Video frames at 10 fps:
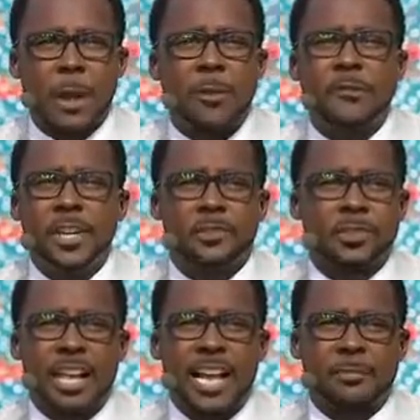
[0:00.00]
I would
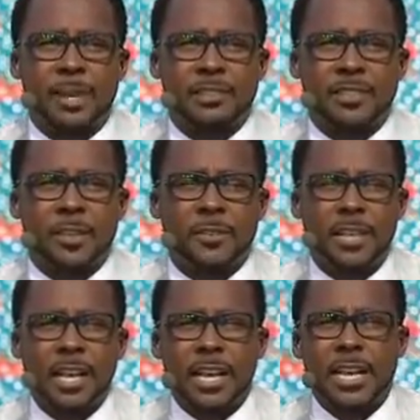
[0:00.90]
visualize myself
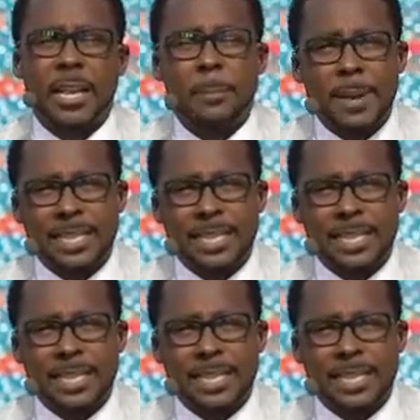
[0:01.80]
and